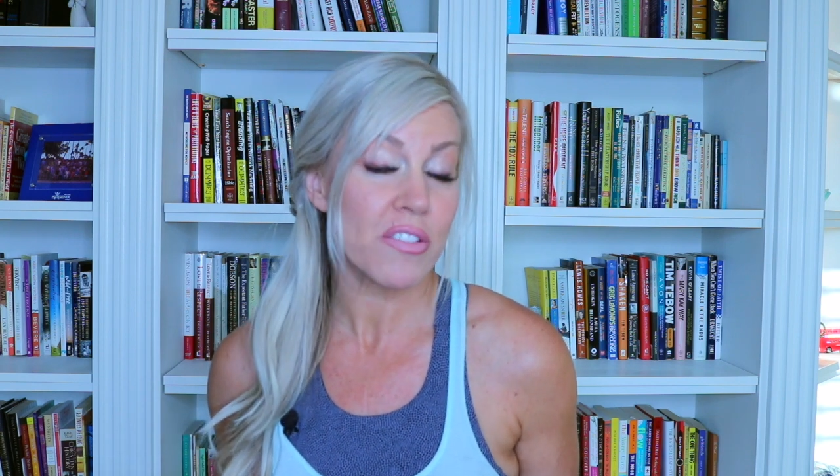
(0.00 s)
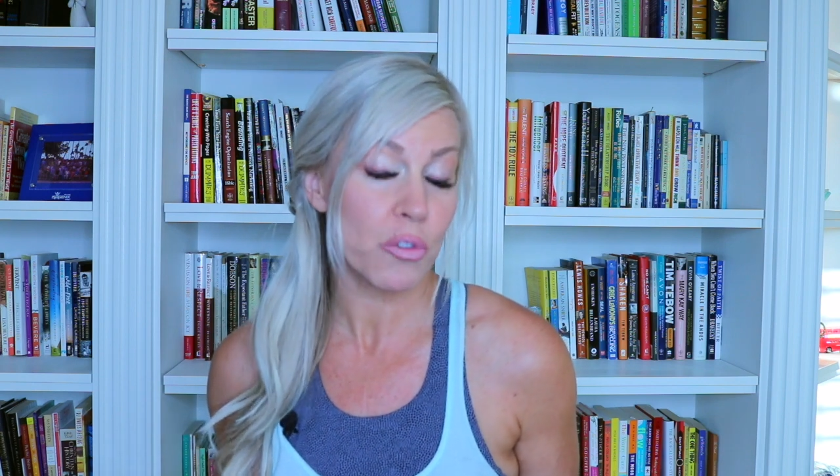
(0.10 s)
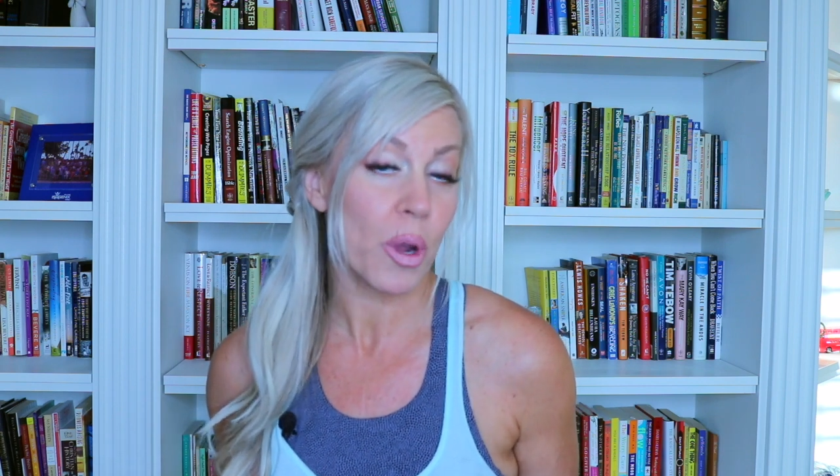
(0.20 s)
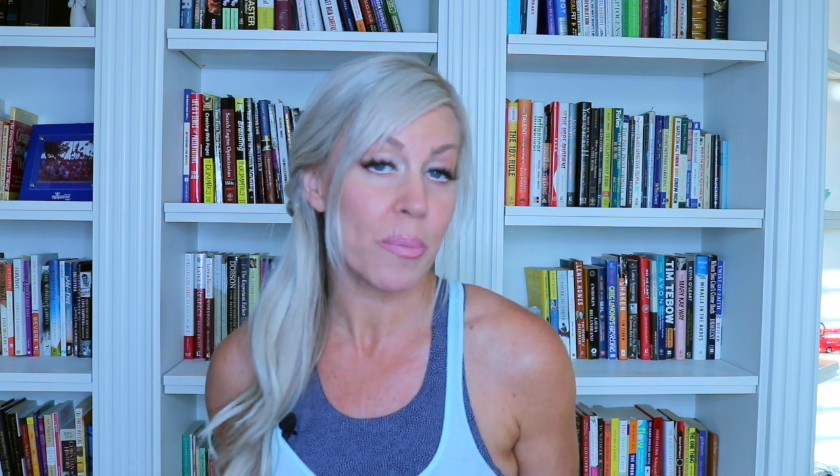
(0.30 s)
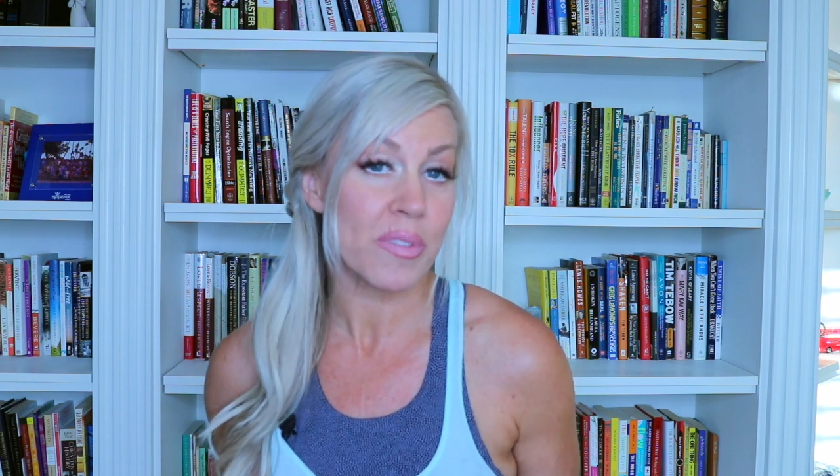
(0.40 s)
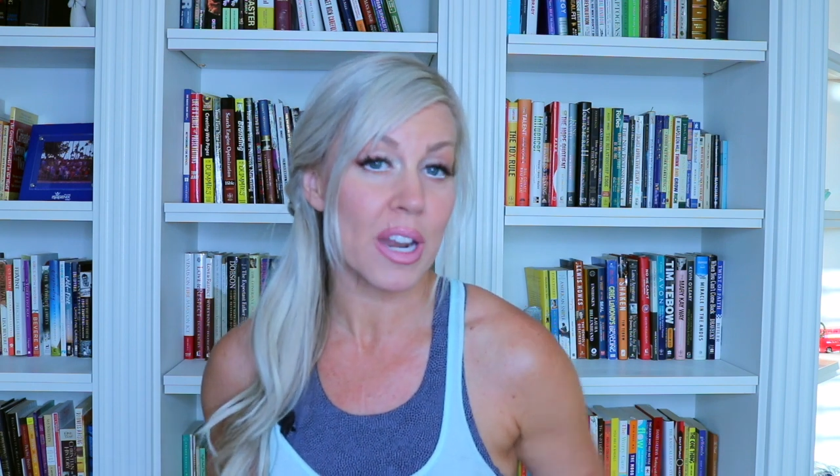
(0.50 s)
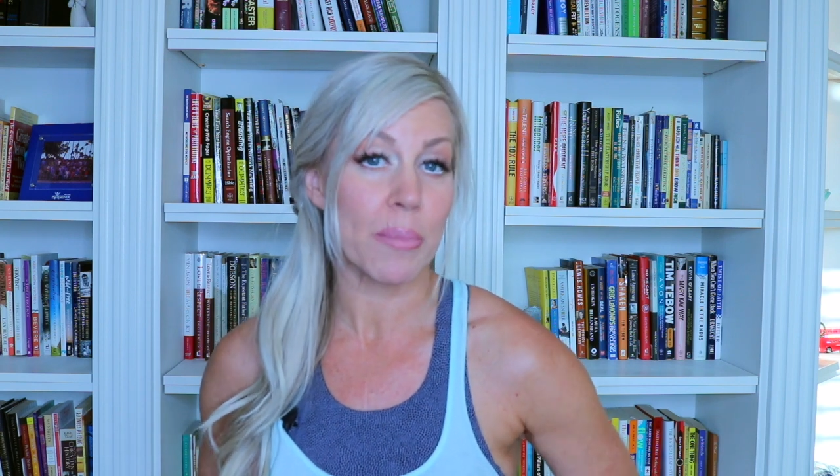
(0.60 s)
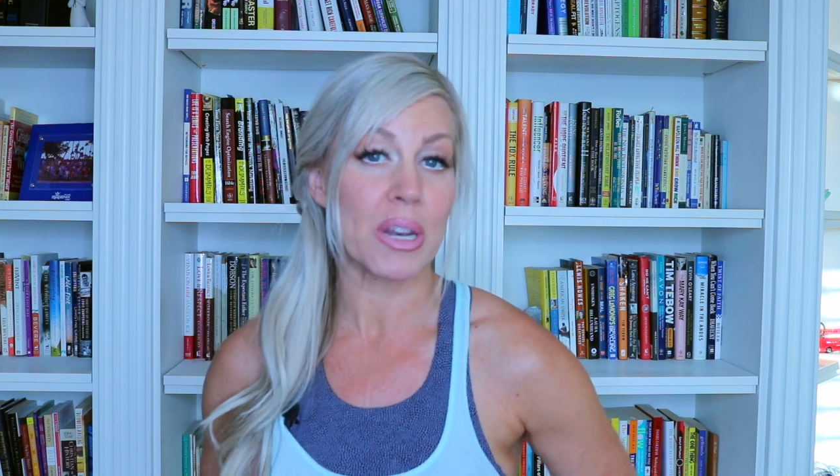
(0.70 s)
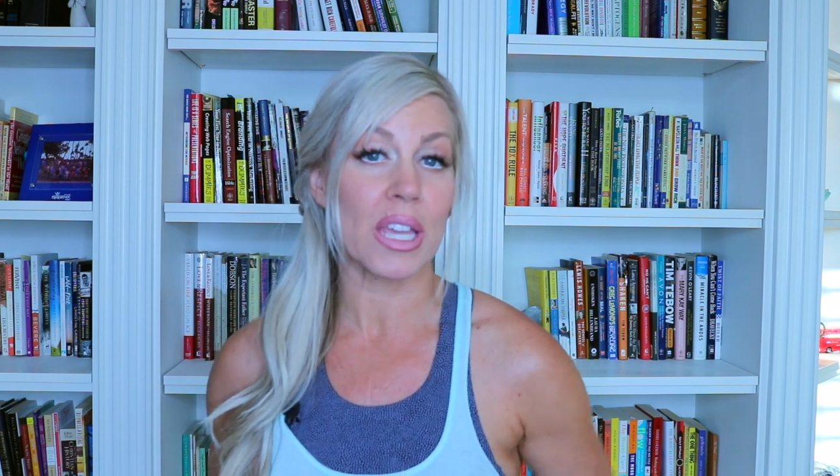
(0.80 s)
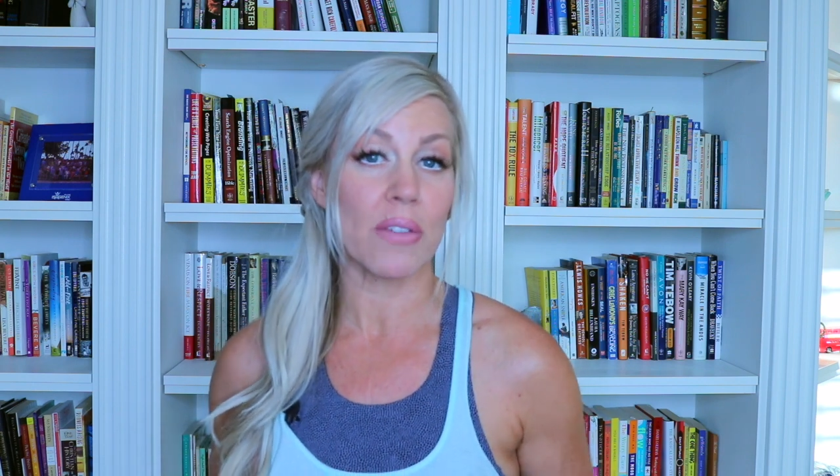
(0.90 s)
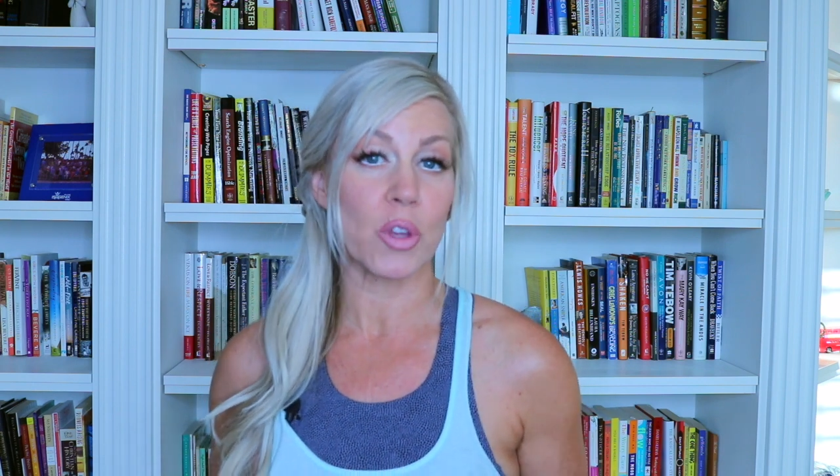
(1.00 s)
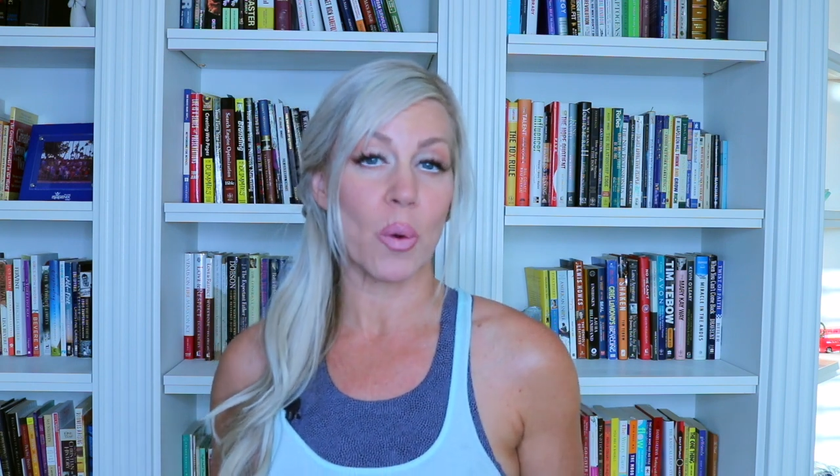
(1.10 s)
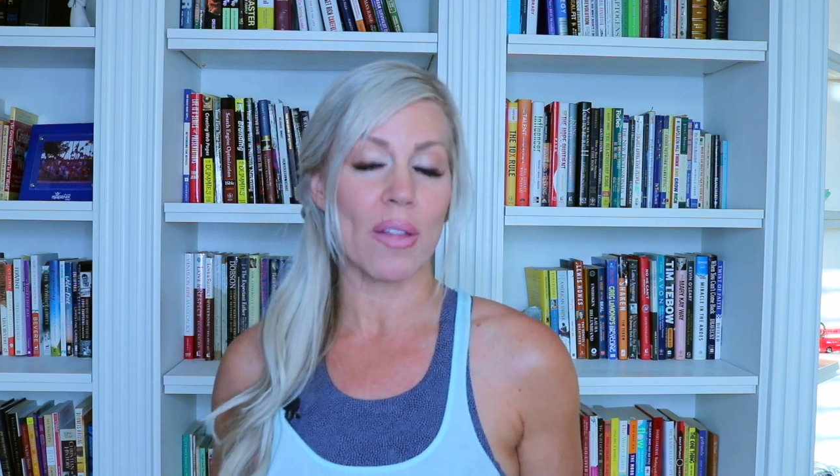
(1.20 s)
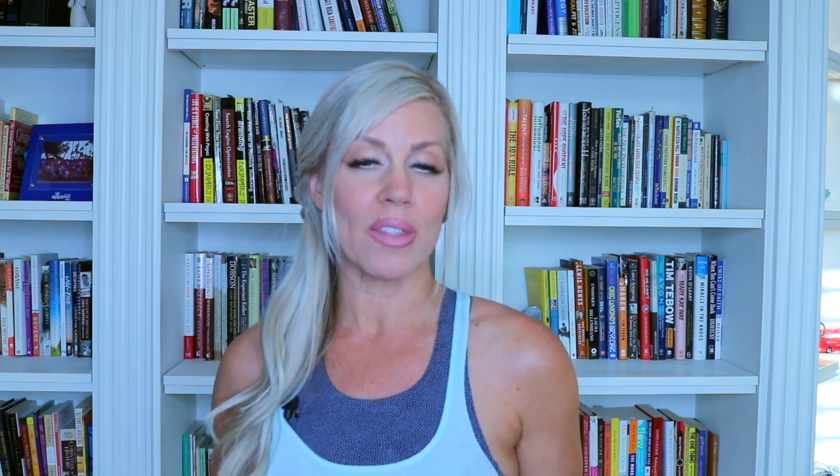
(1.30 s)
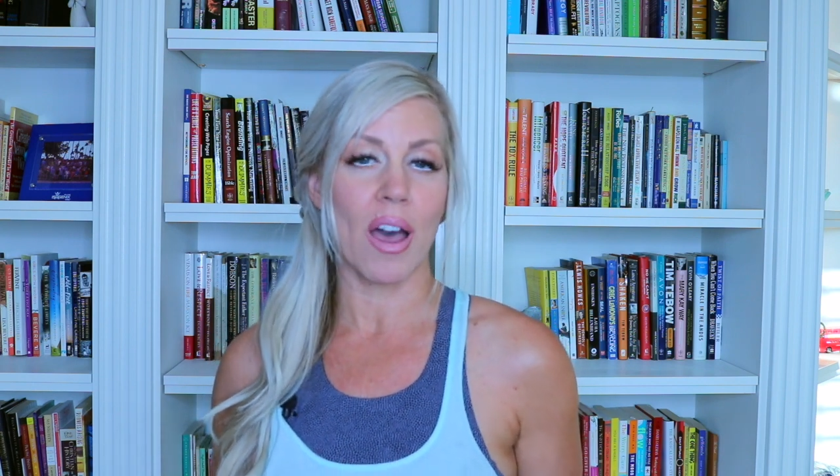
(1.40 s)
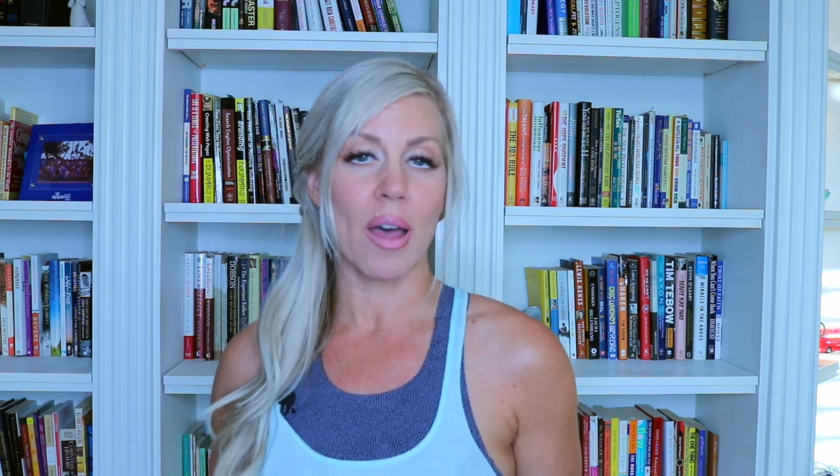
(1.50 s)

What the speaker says: scripts that I'm going to give you on.